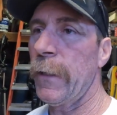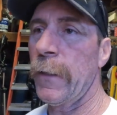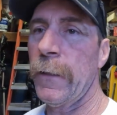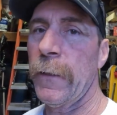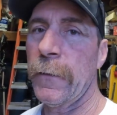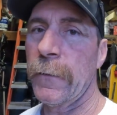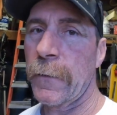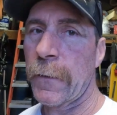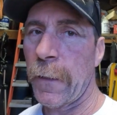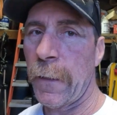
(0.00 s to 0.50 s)
I
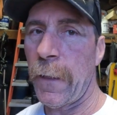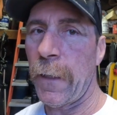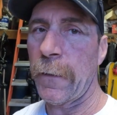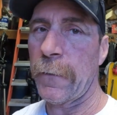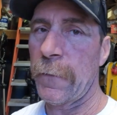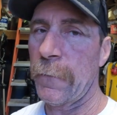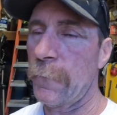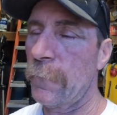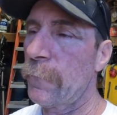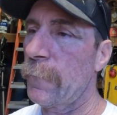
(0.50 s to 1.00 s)
didn't
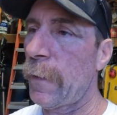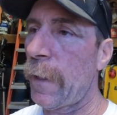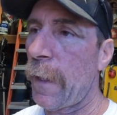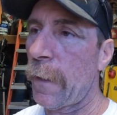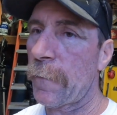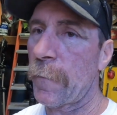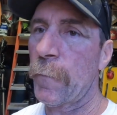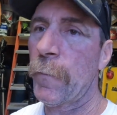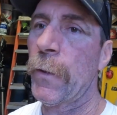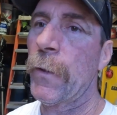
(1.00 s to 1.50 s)
connect
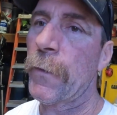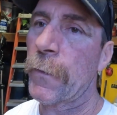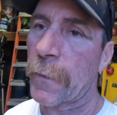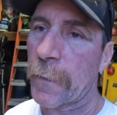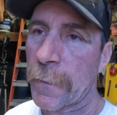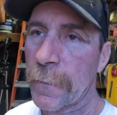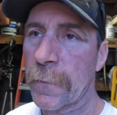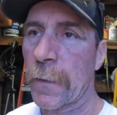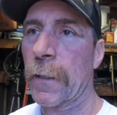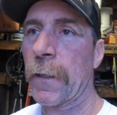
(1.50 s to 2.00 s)
at the motor
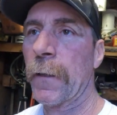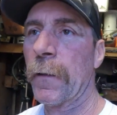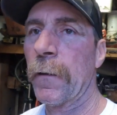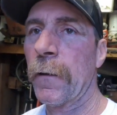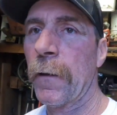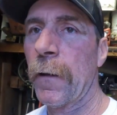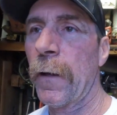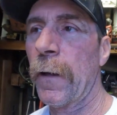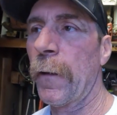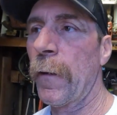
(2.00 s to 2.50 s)
because
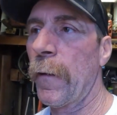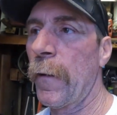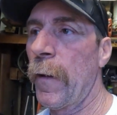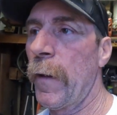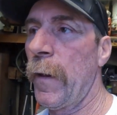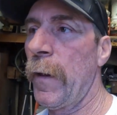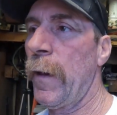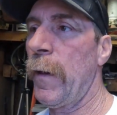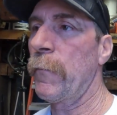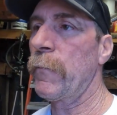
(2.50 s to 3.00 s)
I
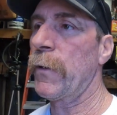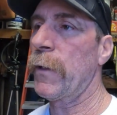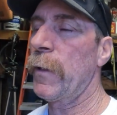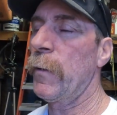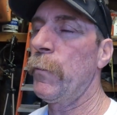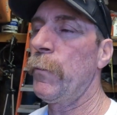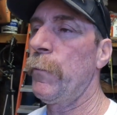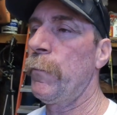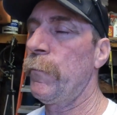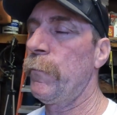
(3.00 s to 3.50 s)
am
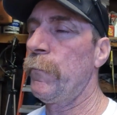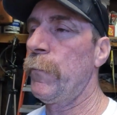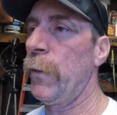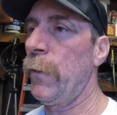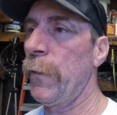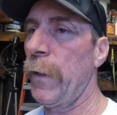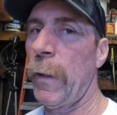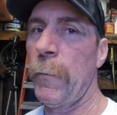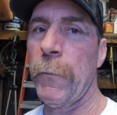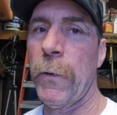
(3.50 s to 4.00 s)
gonna
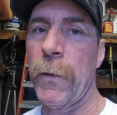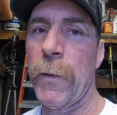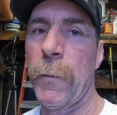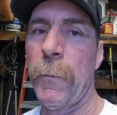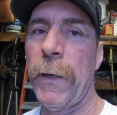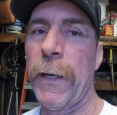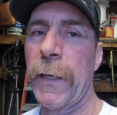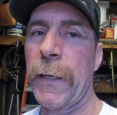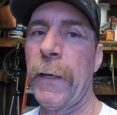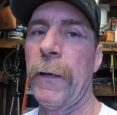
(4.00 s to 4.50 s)
pull that motor
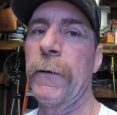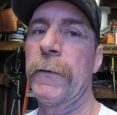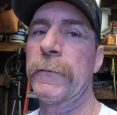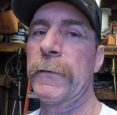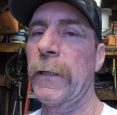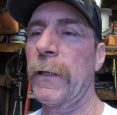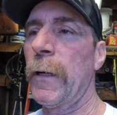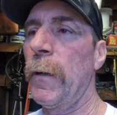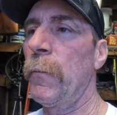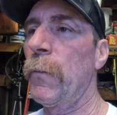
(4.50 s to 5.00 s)
back out because
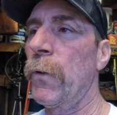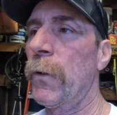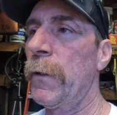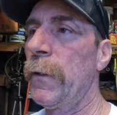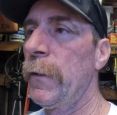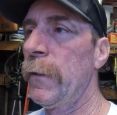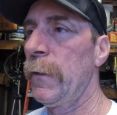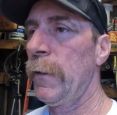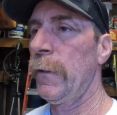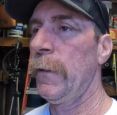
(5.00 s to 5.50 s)
I got more
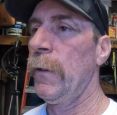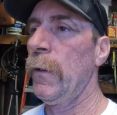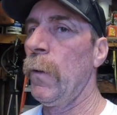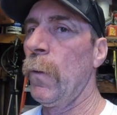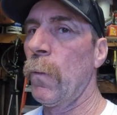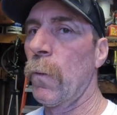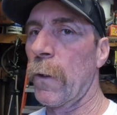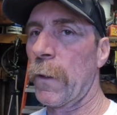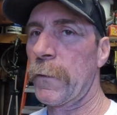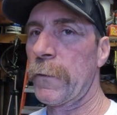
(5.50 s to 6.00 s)

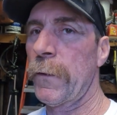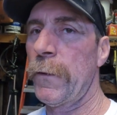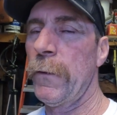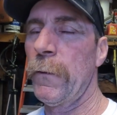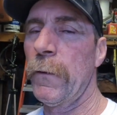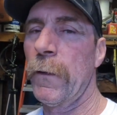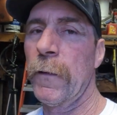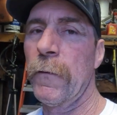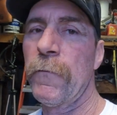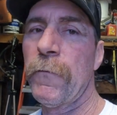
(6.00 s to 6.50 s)
work to do
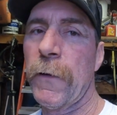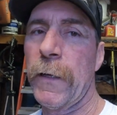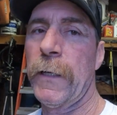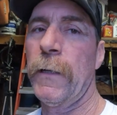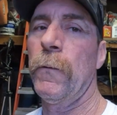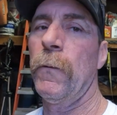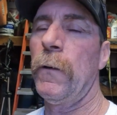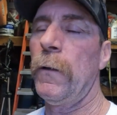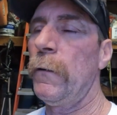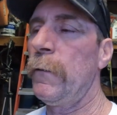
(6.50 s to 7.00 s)
on the
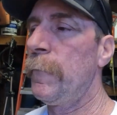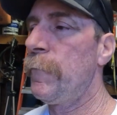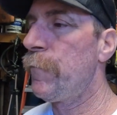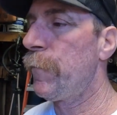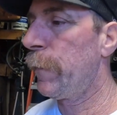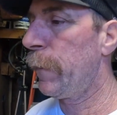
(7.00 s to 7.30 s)
firewall.